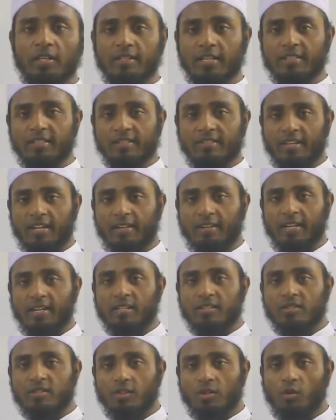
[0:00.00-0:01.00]
is a
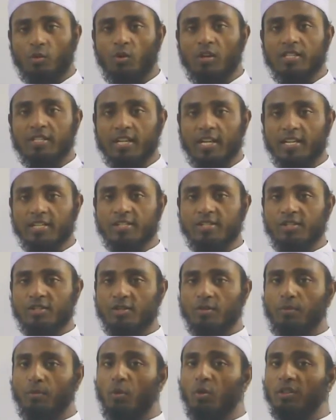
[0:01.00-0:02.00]
sentence which
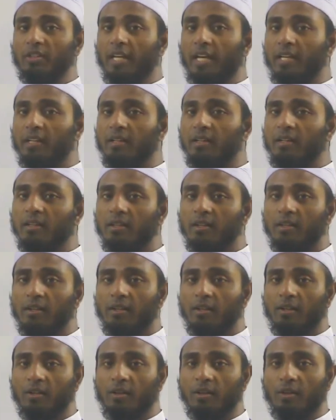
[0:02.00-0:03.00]
has more than
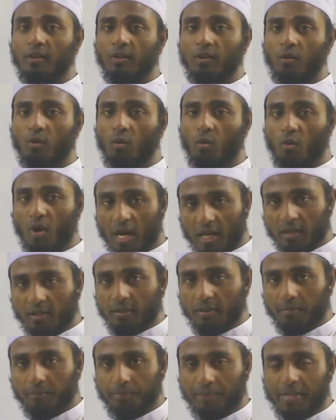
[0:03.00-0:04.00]

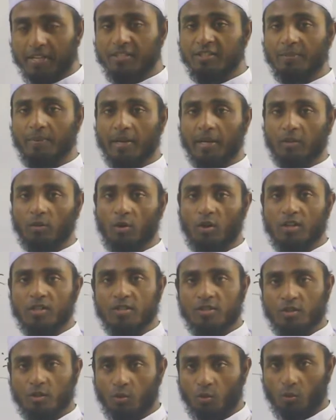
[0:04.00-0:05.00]
one principal
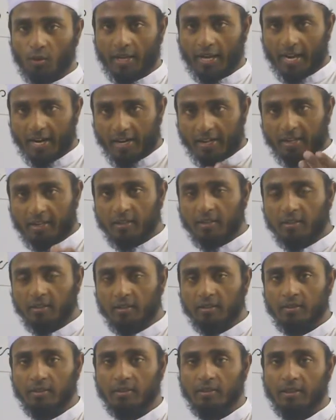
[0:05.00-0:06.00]
clause
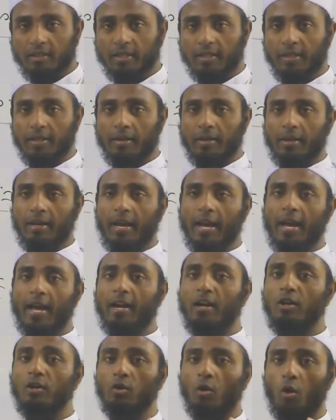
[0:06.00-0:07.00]
adding
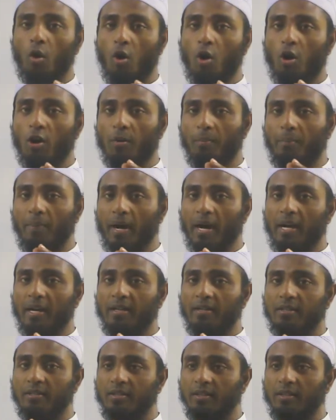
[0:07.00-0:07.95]
and or but